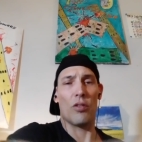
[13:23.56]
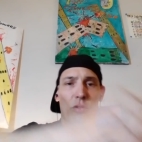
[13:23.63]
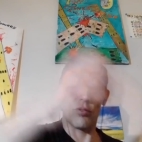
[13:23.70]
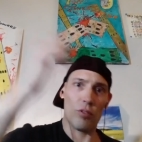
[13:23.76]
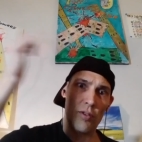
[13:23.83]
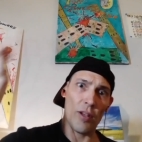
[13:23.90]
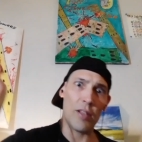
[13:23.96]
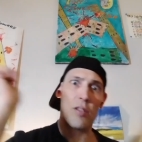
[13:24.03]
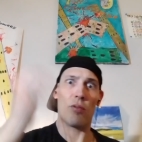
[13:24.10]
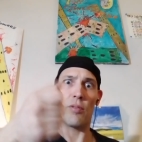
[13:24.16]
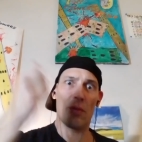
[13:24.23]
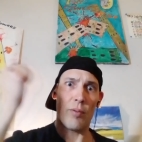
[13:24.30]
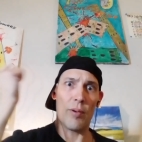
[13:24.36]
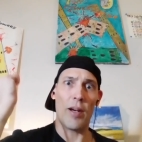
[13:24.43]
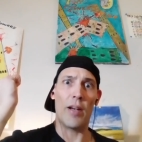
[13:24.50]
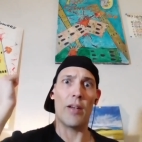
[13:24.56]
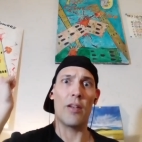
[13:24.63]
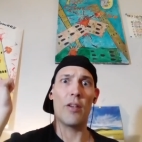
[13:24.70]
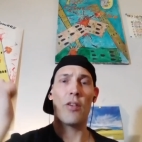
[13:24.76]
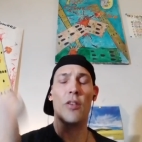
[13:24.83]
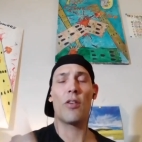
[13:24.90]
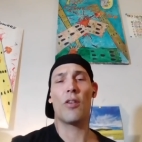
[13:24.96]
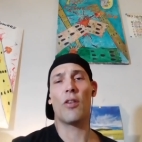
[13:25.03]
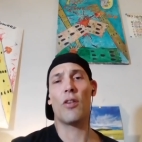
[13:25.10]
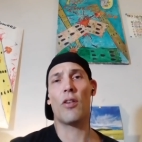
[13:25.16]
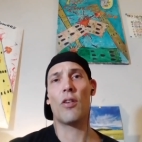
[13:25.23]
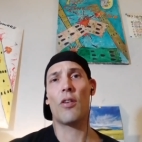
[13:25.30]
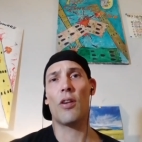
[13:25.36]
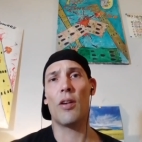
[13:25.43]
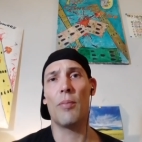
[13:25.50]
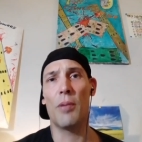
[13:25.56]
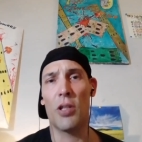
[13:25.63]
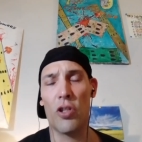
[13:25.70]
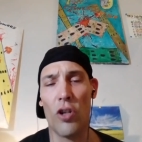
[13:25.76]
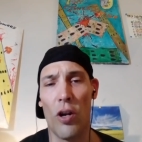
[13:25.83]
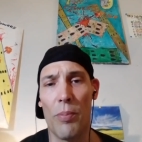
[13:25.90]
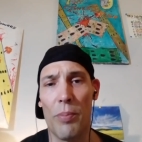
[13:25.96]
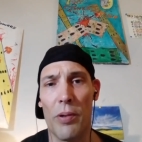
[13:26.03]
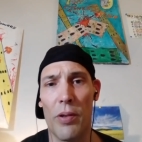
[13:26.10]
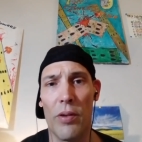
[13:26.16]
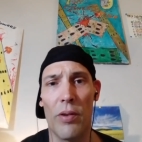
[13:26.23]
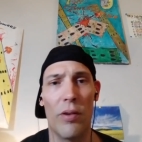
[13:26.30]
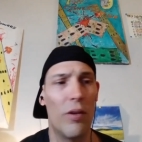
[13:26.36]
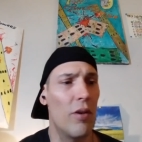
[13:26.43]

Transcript: too, so that's the right, you're, you're going to be chopping